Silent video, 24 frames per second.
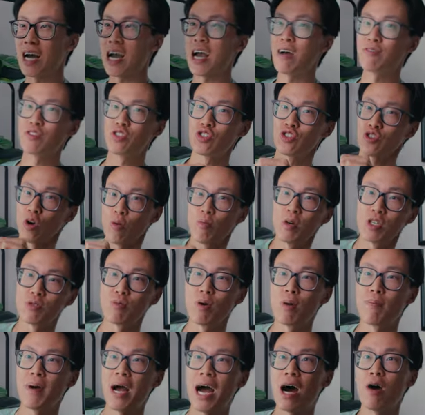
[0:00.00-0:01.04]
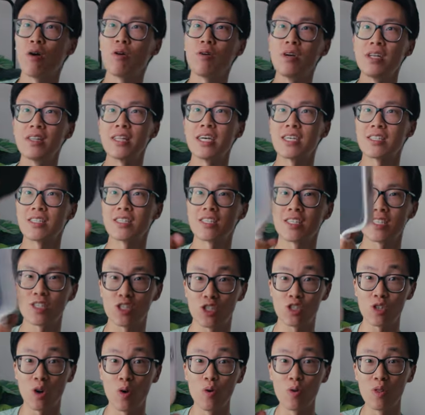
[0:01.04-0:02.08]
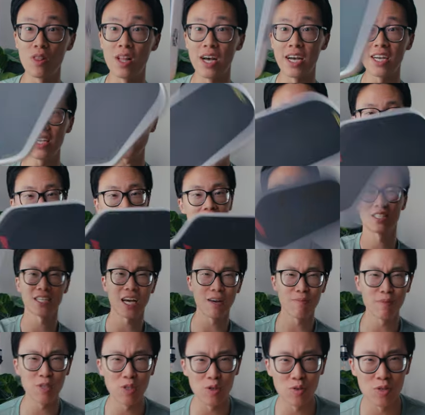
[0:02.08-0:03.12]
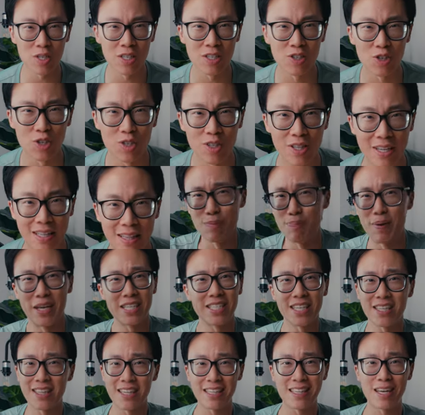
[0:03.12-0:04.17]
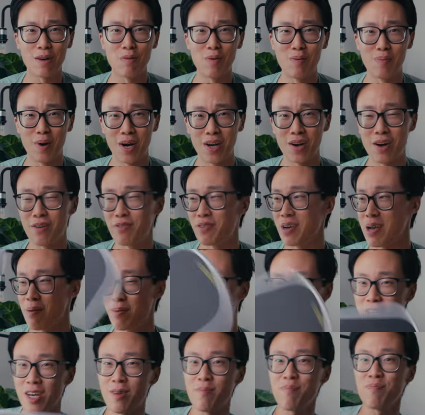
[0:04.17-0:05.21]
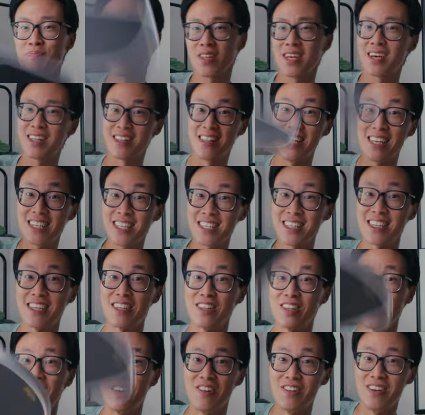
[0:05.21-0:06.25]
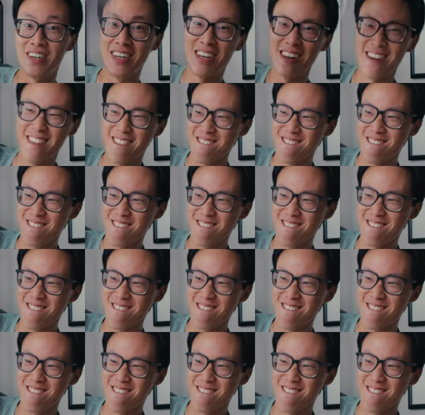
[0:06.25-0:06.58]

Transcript: I have so much more power, and like, this is so light. Because I've been using just like the basic thing that we bought off of Amazon. This thing, though.